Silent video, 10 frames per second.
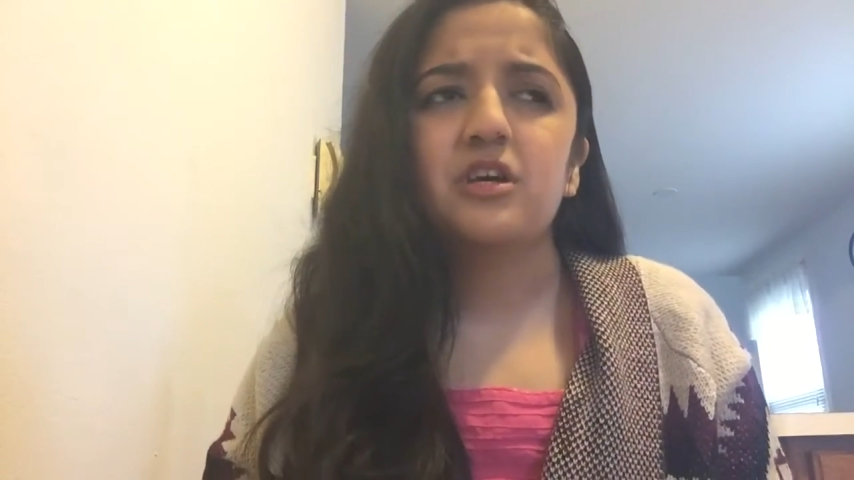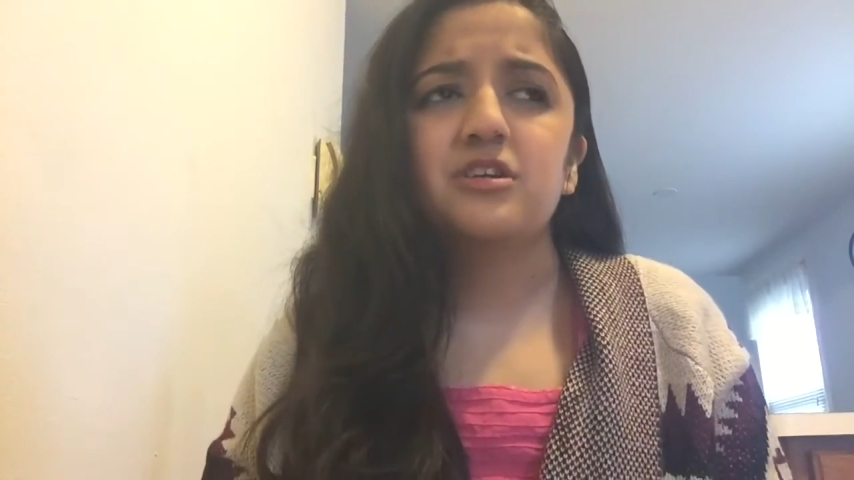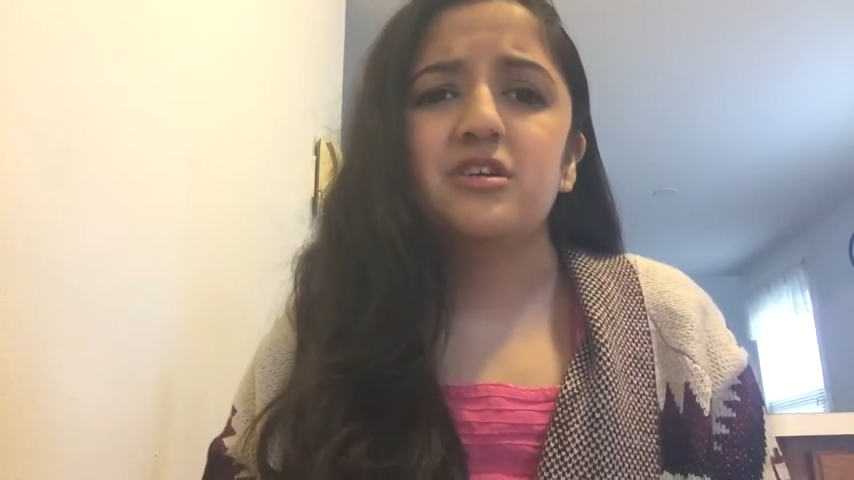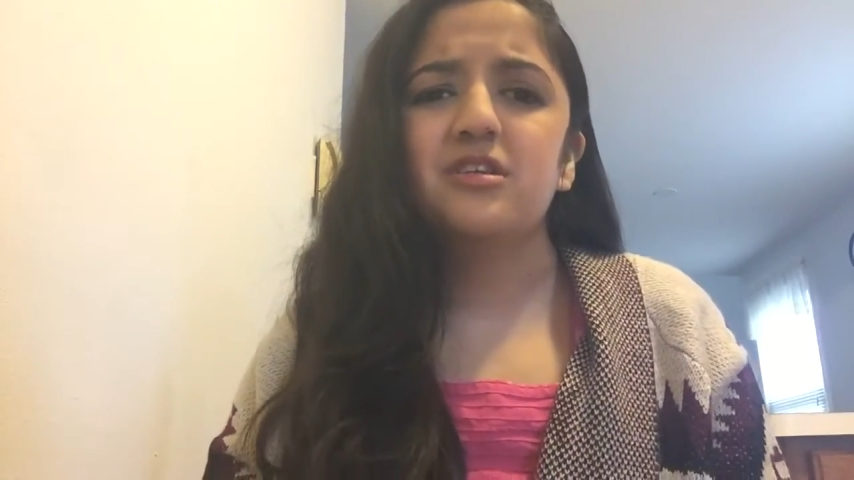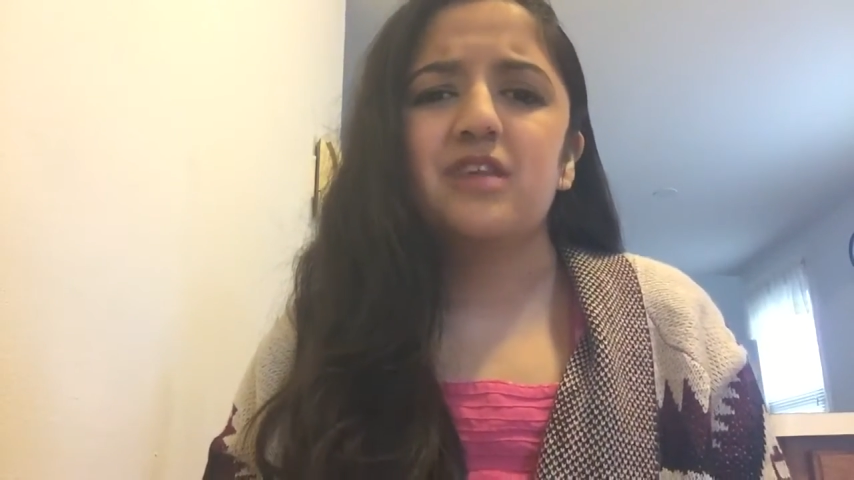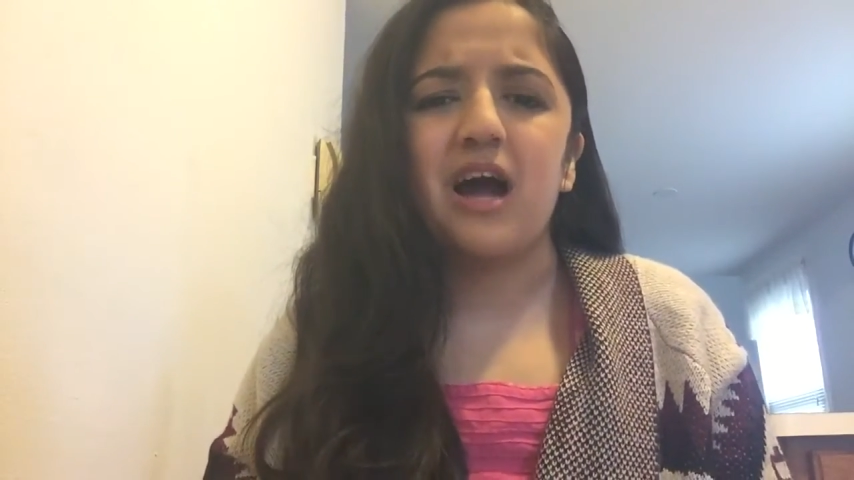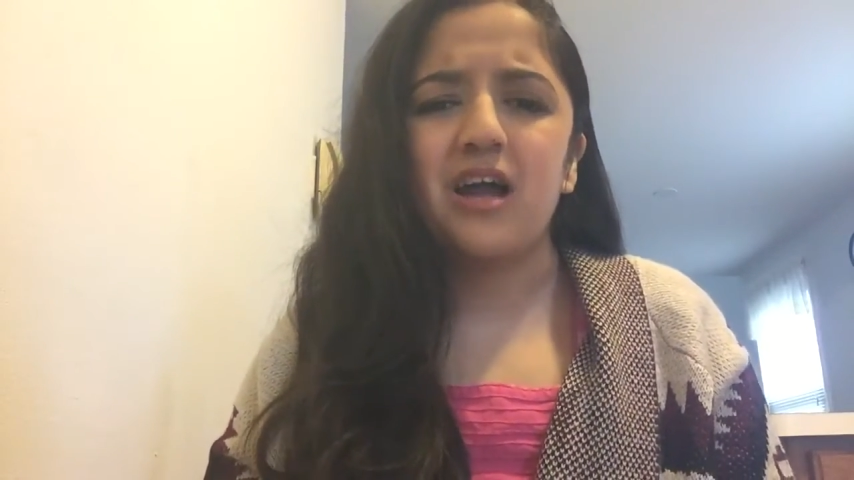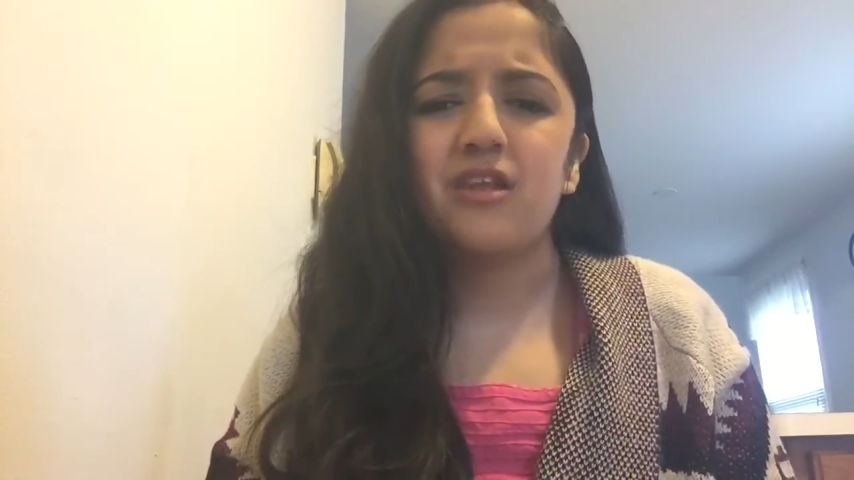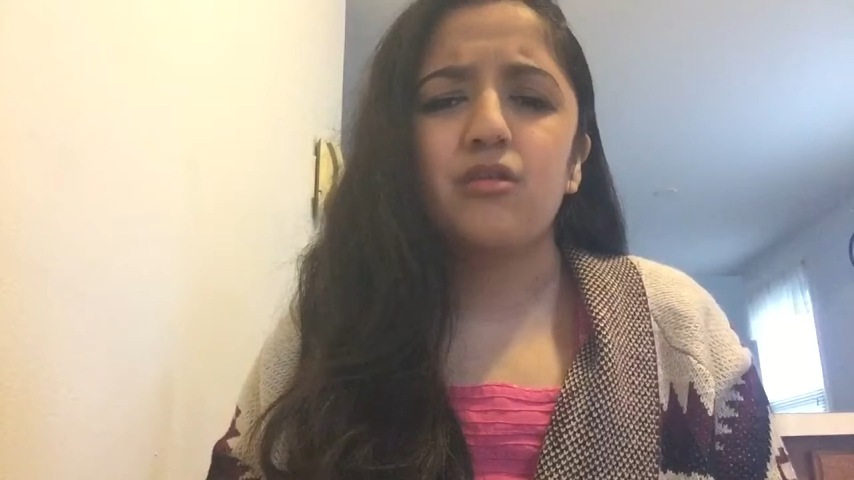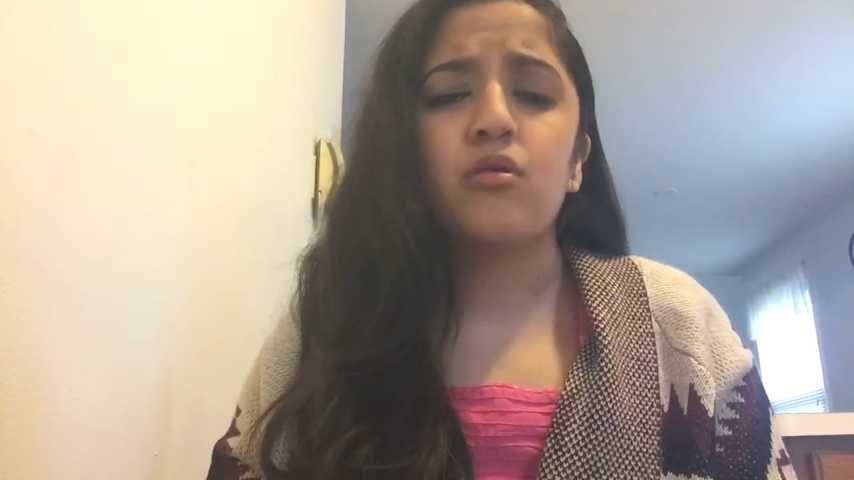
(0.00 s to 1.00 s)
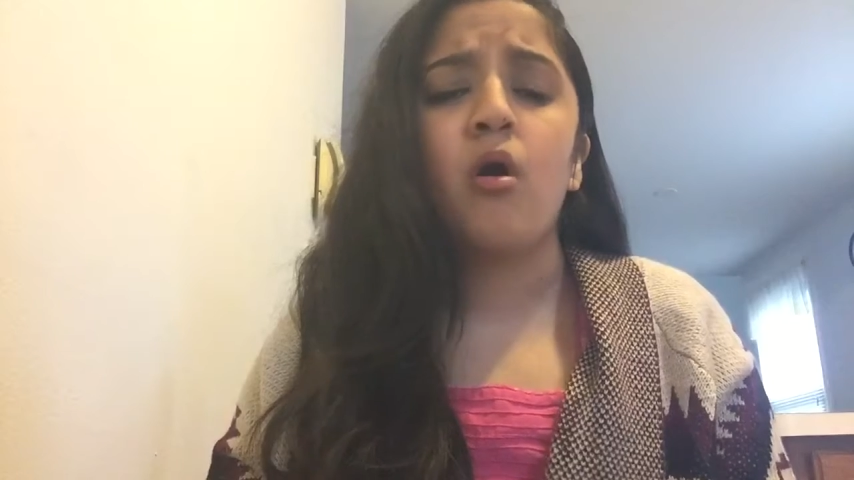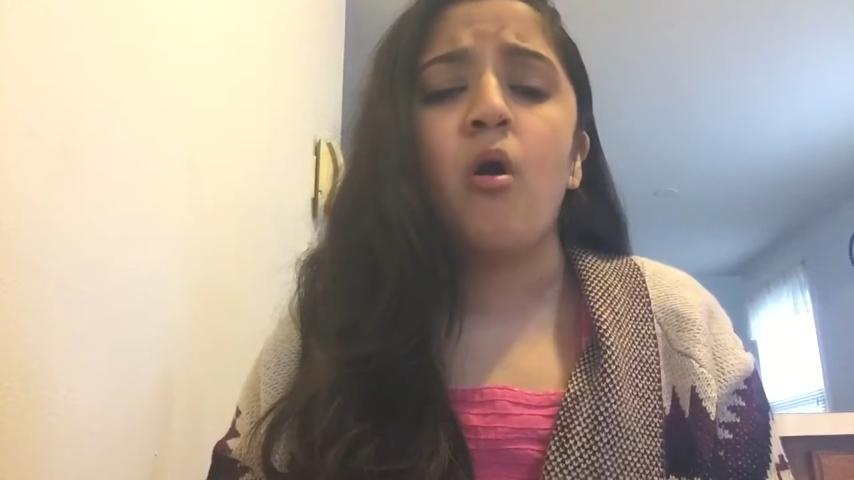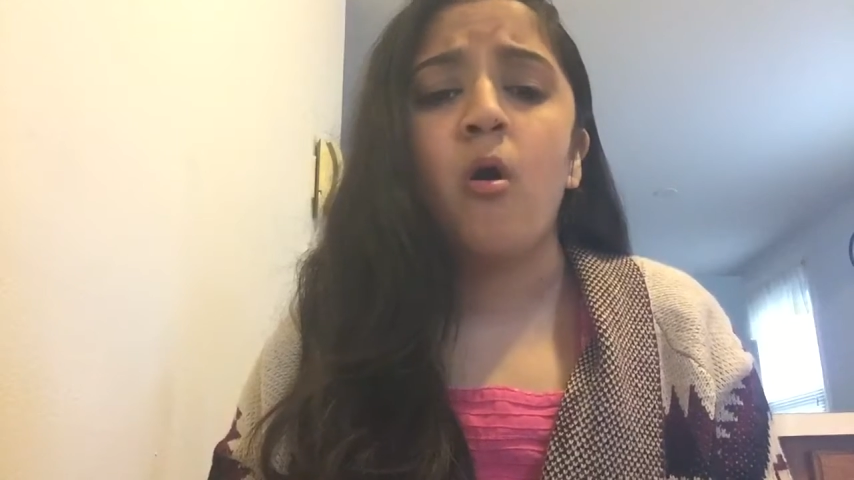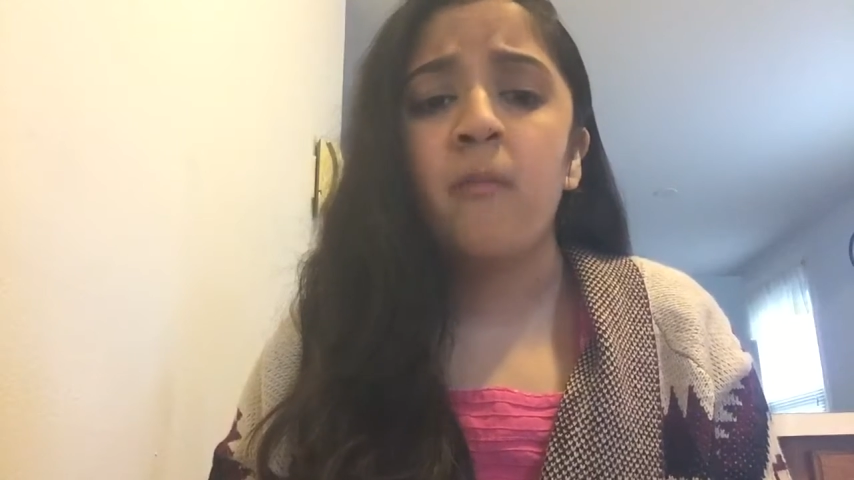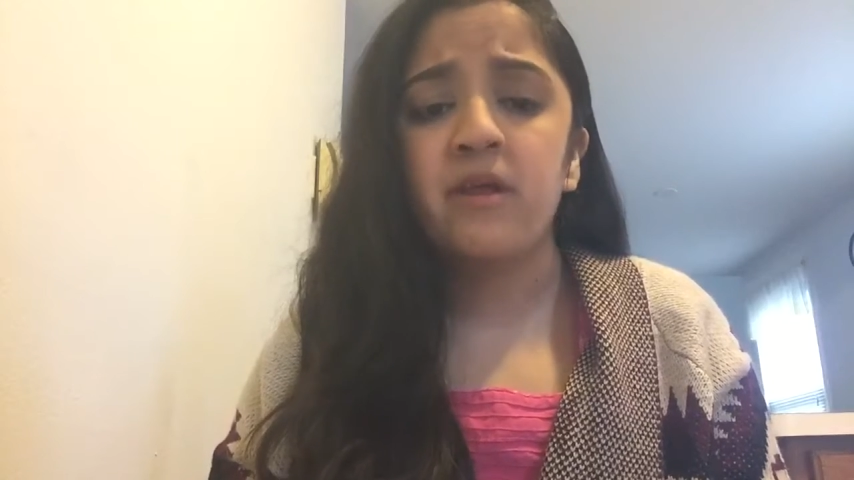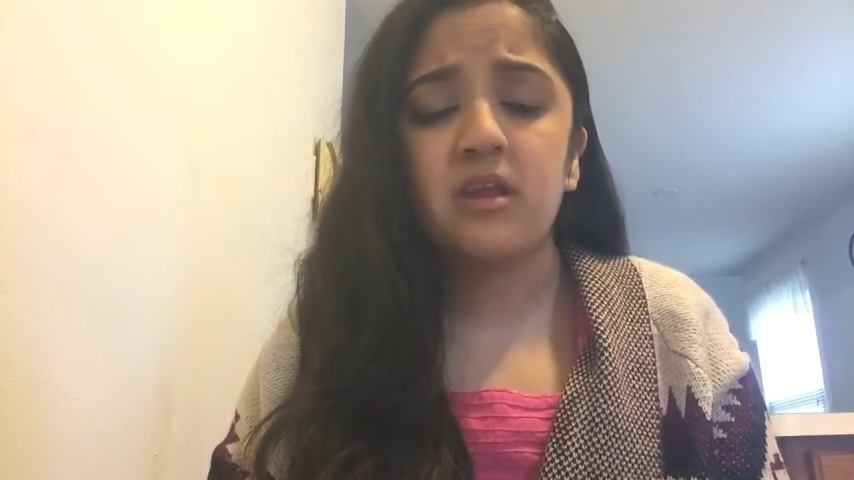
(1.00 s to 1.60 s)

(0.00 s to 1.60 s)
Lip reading: she's died so many